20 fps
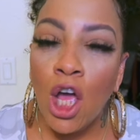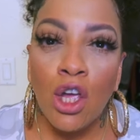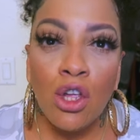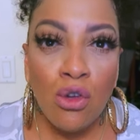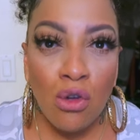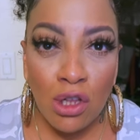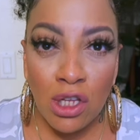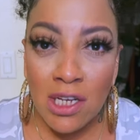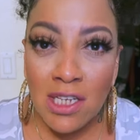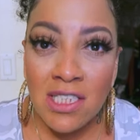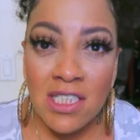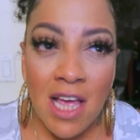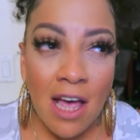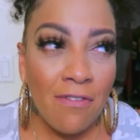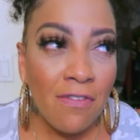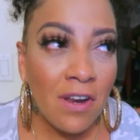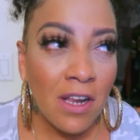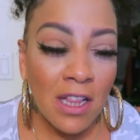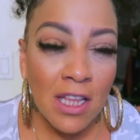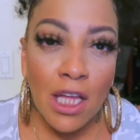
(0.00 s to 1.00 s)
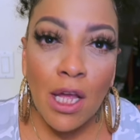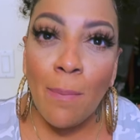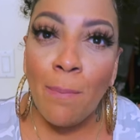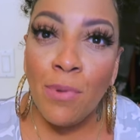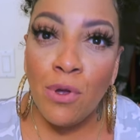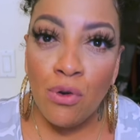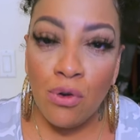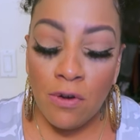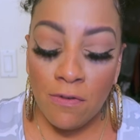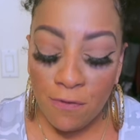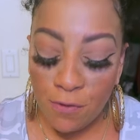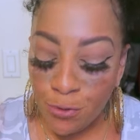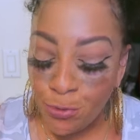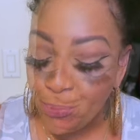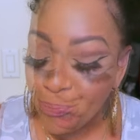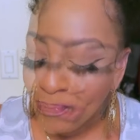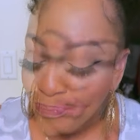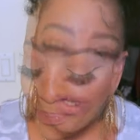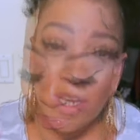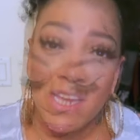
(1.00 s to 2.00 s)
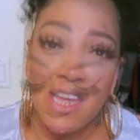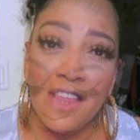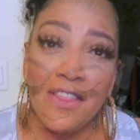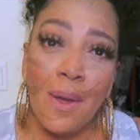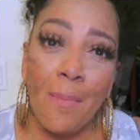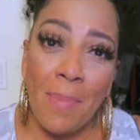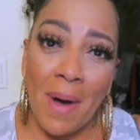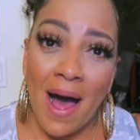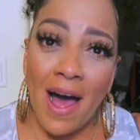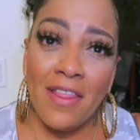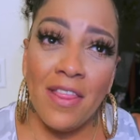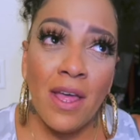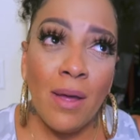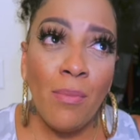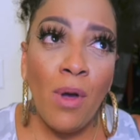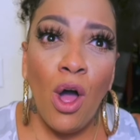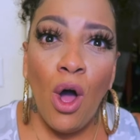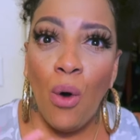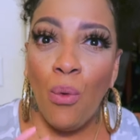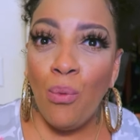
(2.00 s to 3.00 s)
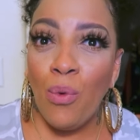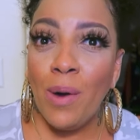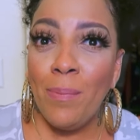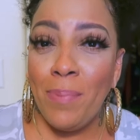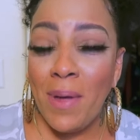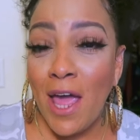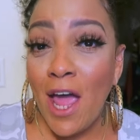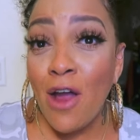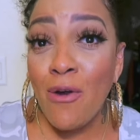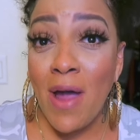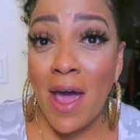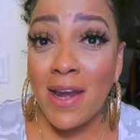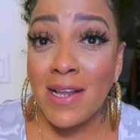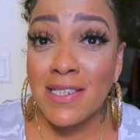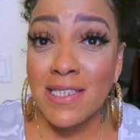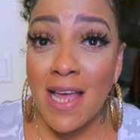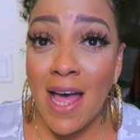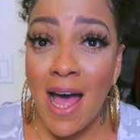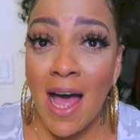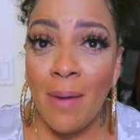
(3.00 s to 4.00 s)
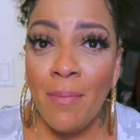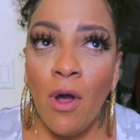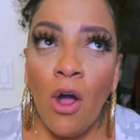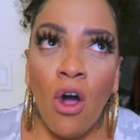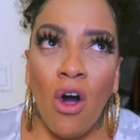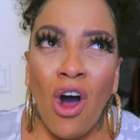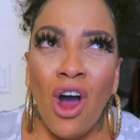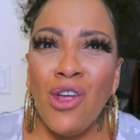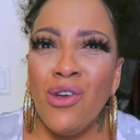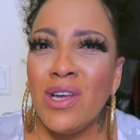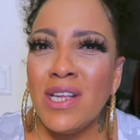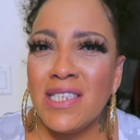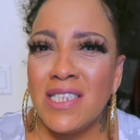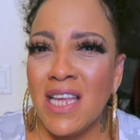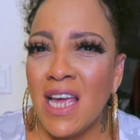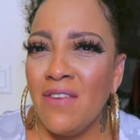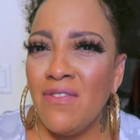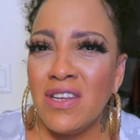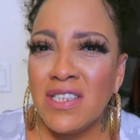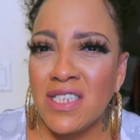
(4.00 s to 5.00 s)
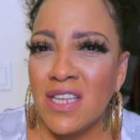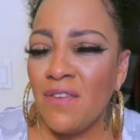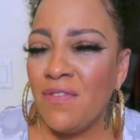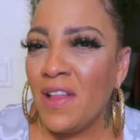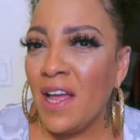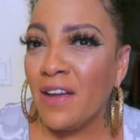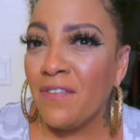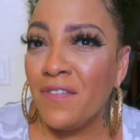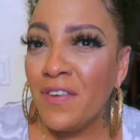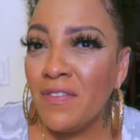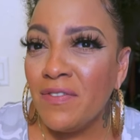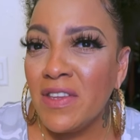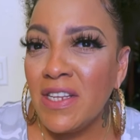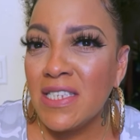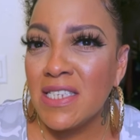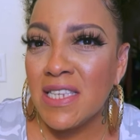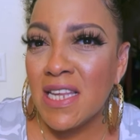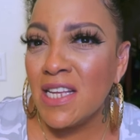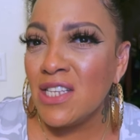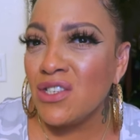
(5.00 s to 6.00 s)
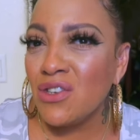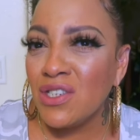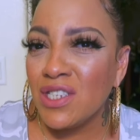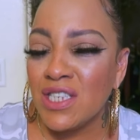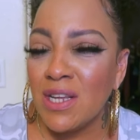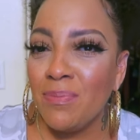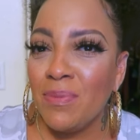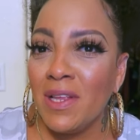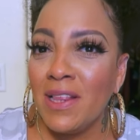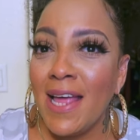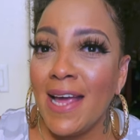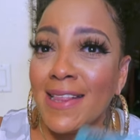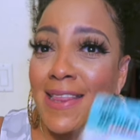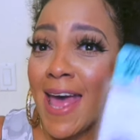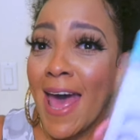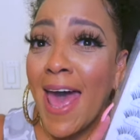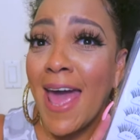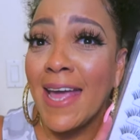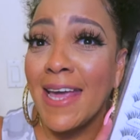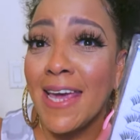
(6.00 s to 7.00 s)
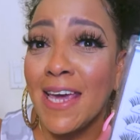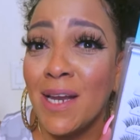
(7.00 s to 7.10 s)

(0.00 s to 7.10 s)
you'll look definitely beautiful. So you can either buy them one pair at a time, or you can save yourself like 50 cents or something like that and